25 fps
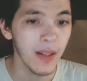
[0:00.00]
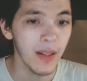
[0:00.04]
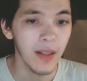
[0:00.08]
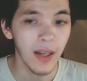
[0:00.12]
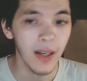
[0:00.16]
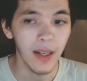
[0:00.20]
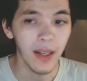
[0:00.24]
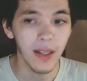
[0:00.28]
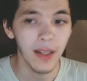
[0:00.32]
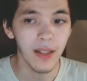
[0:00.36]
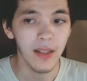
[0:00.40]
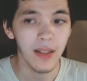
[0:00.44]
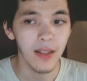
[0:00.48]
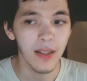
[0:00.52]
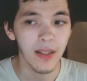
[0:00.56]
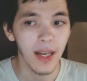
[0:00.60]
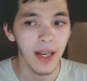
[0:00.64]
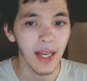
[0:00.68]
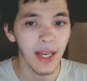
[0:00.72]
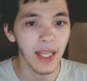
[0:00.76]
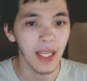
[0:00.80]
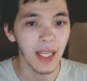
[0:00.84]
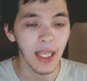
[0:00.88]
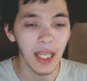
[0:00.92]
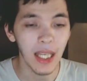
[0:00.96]
And it's
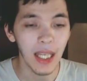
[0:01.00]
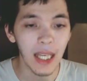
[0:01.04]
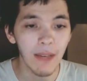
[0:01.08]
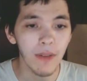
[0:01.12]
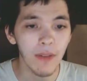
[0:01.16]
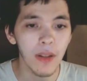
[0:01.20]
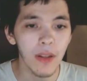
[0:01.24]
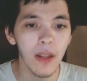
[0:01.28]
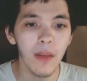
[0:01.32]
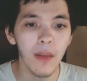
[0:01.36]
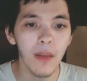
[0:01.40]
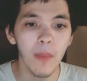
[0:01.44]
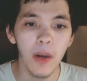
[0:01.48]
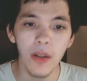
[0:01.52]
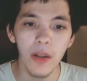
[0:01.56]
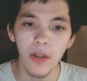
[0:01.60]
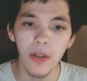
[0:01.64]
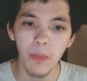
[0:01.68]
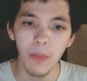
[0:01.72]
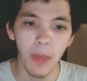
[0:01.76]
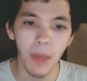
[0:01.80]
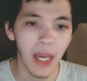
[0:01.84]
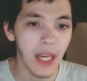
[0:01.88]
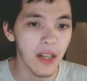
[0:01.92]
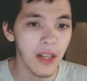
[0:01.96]
like, even the
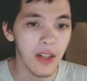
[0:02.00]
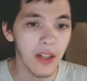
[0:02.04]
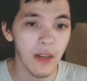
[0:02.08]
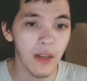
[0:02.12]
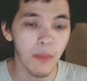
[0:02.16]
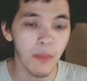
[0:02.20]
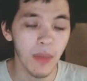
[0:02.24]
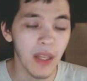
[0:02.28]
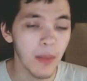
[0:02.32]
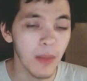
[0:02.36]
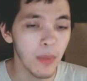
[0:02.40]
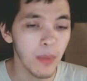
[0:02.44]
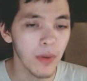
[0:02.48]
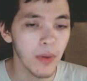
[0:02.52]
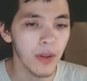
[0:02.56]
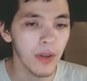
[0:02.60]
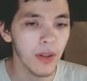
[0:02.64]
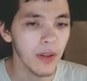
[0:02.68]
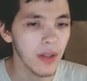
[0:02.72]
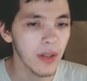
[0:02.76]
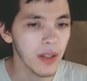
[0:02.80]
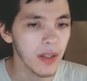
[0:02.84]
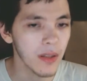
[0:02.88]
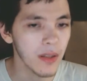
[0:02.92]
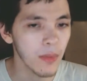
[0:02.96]
most patient people
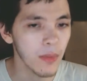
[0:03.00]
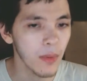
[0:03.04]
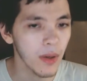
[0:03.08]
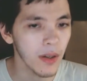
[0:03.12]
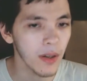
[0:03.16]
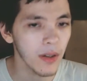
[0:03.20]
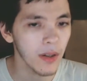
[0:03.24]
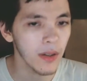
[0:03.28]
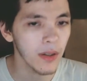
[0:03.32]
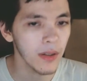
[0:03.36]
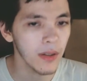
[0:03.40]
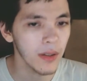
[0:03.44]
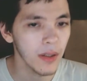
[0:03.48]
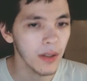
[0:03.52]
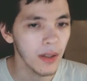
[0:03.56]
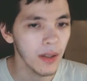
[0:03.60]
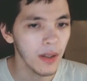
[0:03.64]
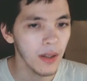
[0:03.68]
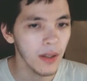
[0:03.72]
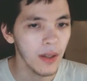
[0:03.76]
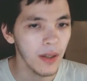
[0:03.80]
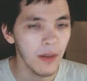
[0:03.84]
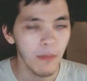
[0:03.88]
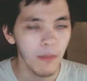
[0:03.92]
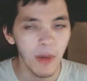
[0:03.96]
in this world,
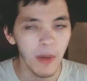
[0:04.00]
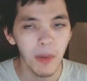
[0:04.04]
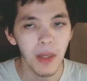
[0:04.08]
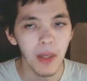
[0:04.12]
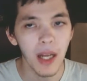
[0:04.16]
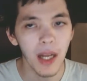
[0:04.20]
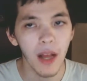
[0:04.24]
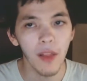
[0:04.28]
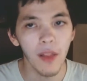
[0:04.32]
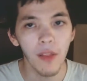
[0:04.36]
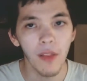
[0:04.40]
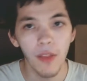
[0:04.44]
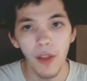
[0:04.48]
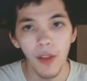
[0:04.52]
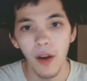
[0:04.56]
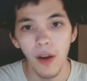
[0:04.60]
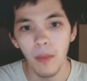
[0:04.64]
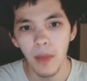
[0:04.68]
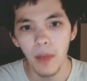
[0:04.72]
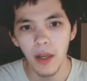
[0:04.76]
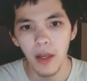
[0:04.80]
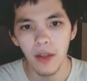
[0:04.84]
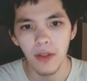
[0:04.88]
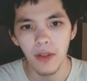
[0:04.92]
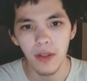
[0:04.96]
maybe not the
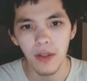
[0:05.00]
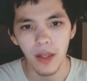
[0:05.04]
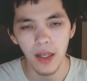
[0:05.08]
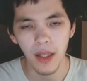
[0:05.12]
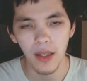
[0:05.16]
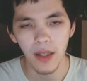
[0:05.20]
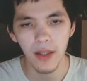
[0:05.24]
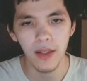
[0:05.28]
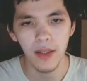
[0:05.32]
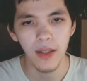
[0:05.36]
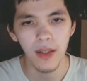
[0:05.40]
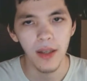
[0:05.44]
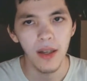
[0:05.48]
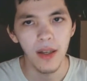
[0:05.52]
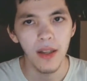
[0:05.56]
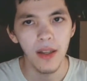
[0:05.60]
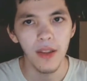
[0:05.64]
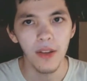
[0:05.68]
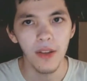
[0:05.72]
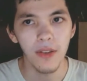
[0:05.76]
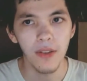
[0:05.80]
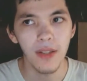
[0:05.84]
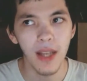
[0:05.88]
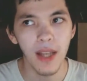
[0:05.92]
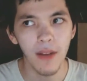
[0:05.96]
most, because
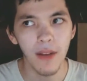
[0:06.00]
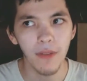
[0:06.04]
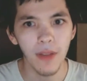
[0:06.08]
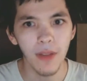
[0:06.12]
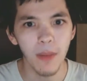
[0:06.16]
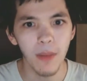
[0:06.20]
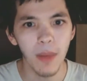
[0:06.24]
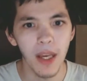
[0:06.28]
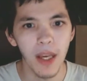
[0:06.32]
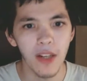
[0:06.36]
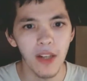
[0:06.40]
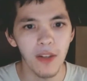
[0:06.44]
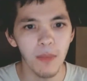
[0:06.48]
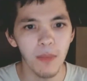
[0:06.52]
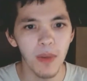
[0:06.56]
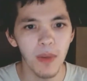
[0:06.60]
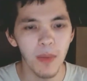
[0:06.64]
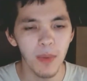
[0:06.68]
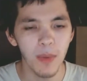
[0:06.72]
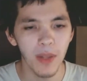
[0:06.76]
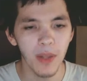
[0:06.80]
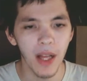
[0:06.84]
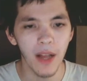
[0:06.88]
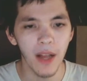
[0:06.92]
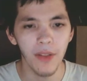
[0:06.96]
there's definitely patient
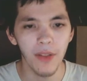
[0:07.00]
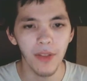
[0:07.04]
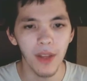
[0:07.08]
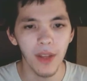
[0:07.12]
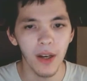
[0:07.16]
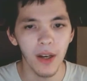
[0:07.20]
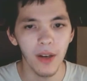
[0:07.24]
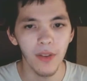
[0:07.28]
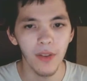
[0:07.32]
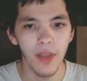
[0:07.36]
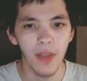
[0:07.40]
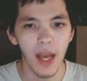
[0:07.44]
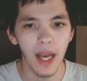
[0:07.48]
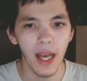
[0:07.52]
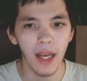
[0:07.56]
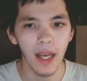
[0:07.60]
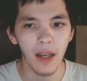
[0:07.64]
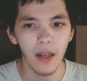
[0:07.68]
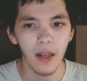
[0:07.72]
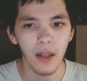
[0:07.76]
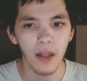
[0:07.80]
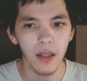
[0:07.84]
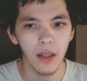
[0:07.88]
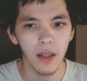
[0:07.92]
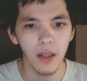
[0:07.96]
people out there that
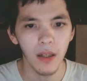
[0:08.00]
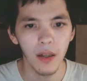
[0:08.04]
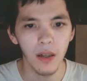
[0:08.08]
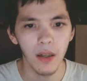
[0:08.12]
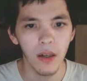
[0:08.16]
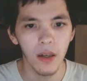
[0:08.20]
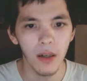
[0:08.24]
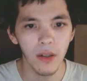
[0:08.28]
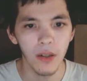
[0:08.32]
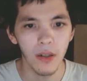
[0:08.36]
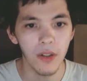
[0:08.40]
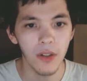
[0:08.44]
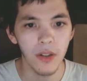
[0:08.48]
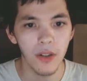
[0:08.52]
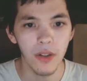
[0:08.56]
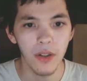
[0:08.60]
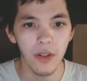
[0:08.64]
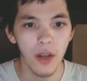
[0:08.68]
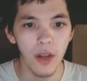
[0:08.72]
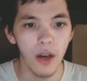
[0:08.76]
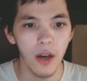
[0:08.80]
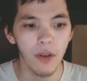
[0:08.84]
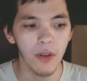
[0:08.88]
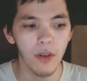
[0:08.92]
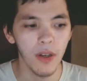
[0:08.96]
are just
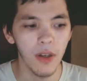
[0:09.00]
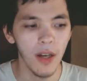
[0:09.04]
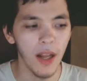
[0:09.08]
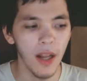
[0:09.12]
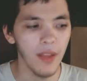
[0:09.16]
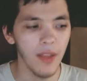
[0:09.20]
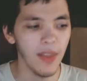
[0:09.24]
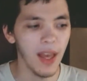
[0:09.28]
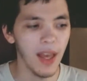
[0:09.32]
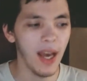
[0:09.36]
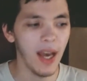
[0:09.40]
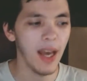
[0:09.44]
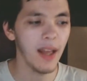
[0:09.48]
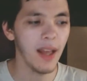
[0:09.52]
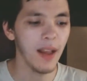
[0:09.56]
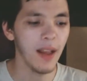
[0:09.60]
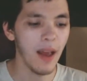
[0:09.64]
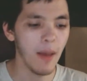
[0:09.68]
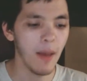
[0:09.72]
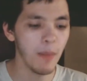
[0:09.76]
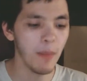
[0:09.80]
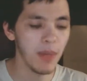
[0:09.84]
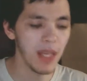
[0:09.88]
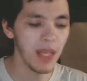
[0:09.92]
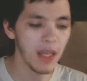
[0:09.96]
so good at that,
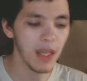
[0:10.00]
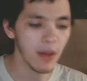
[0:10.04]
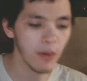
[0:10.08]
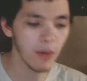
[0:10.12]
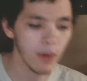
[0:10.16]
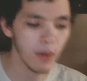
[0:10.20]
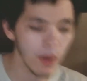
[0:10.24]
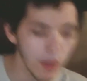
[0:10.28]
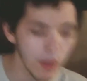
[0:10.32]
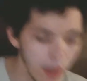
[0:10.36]
at being